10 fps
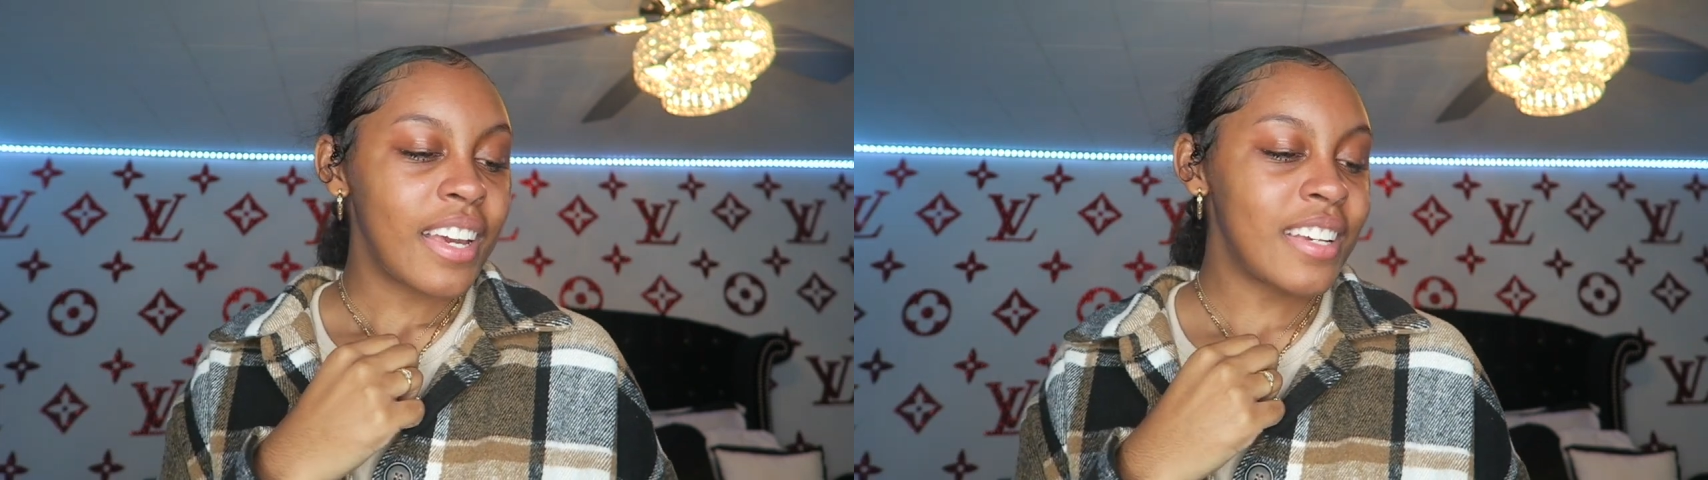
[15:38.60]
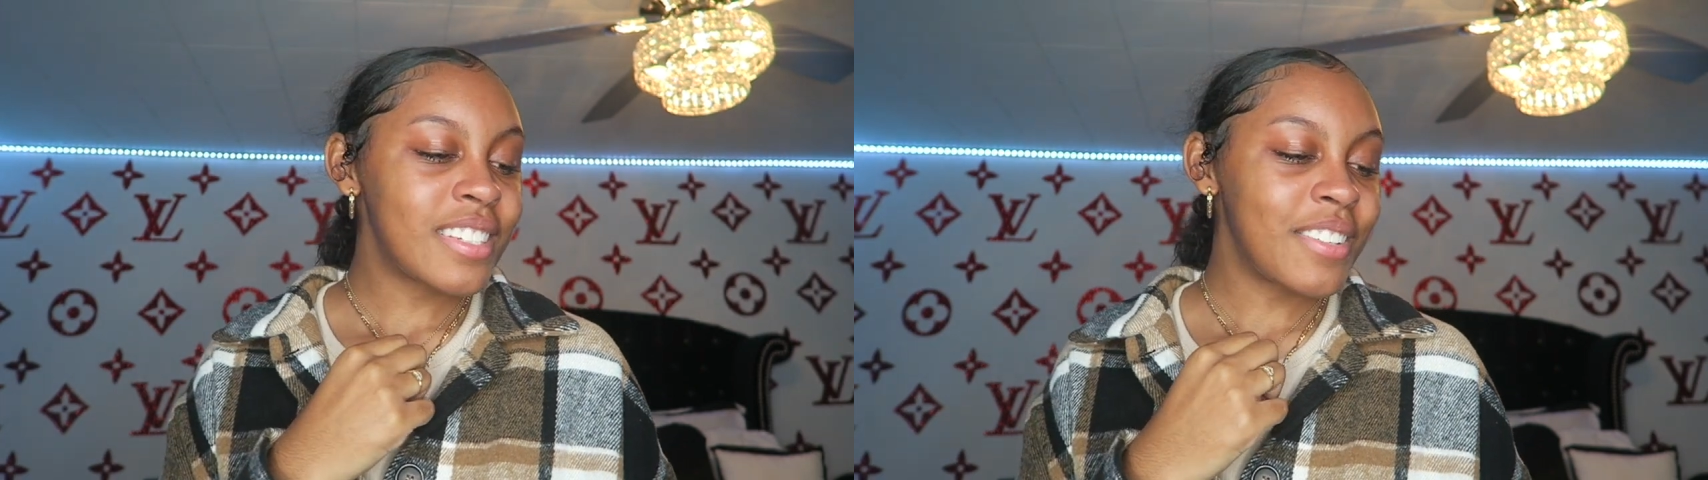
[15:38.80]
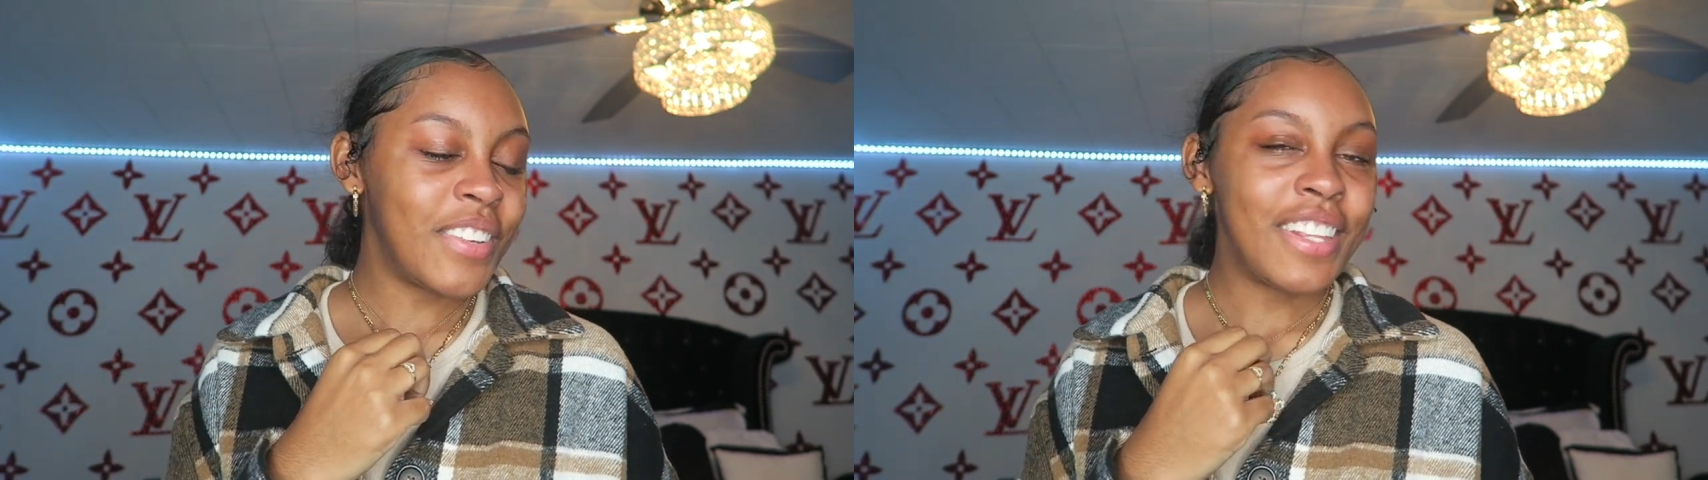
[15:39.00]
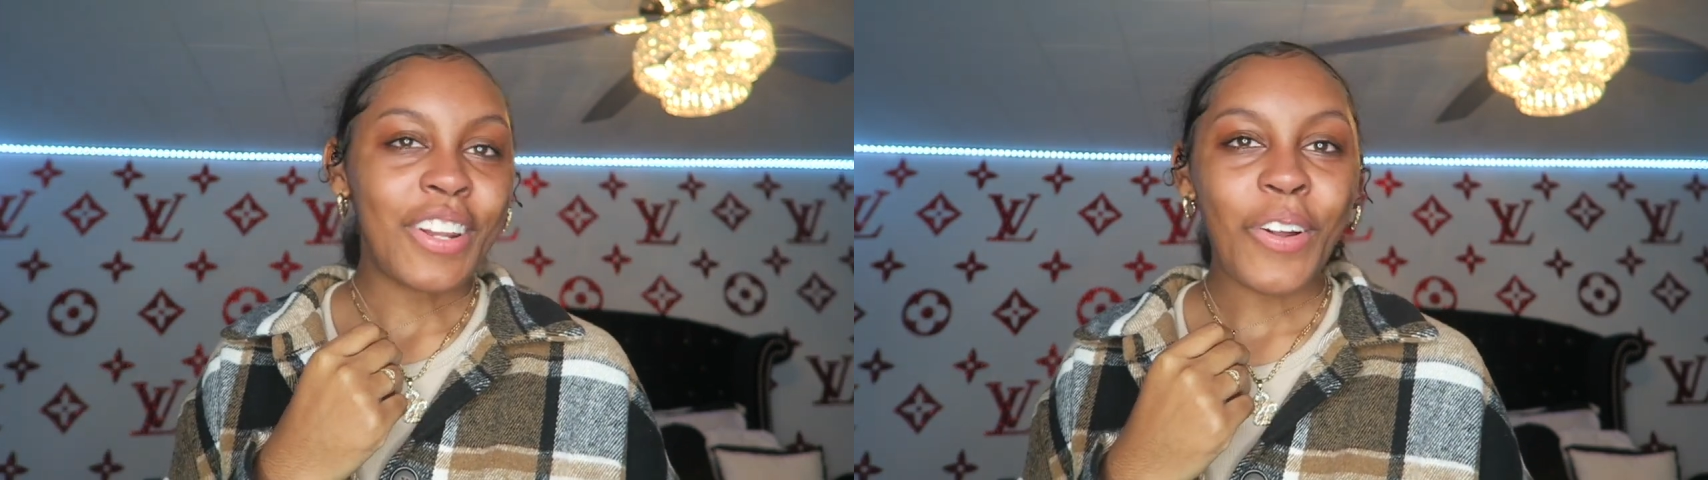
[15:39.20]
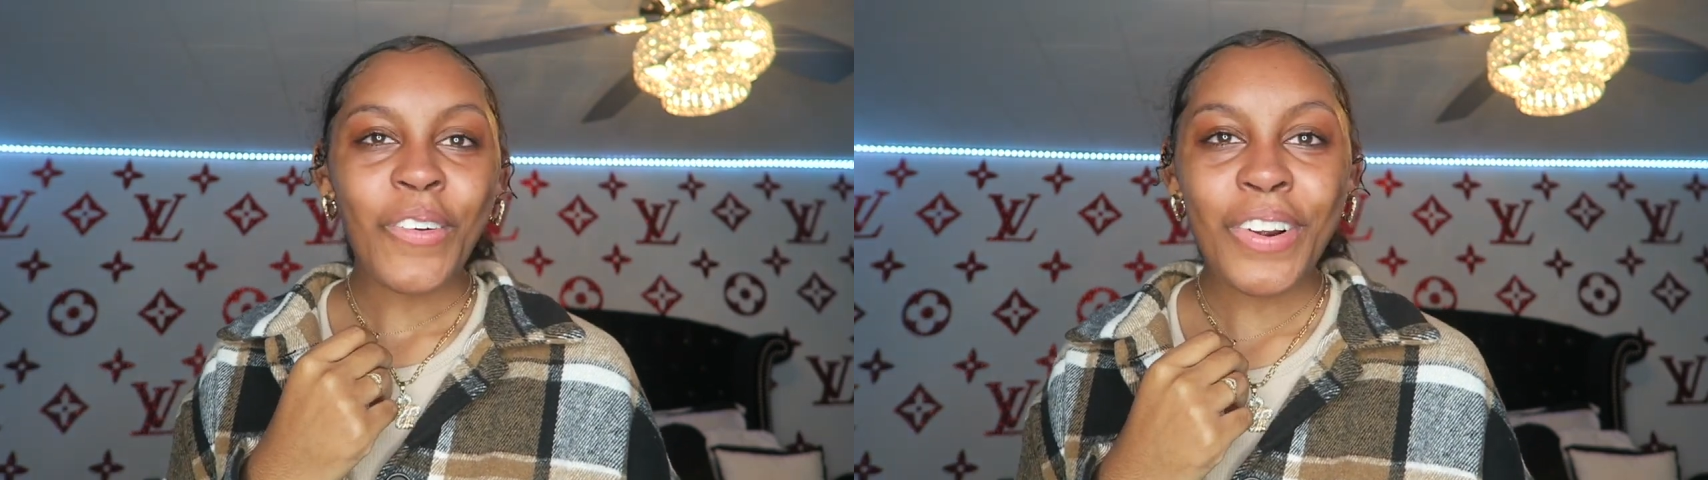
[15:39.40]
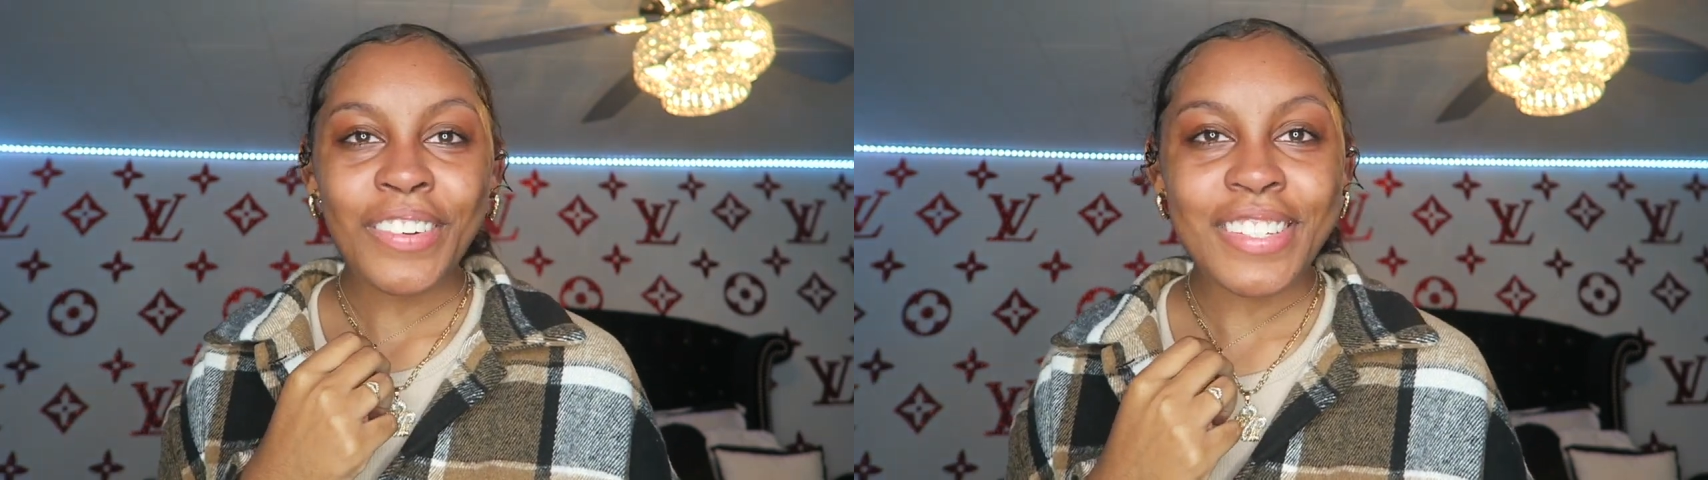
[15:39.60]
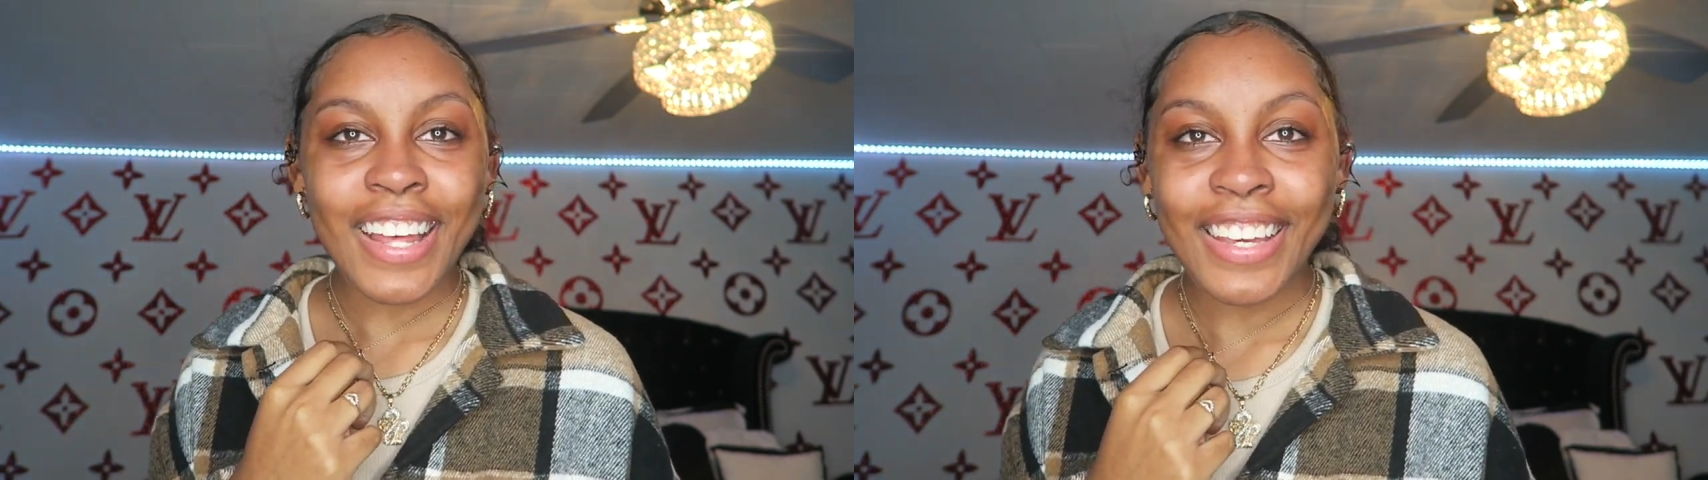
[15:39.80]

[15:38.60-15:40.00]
It should be the norms.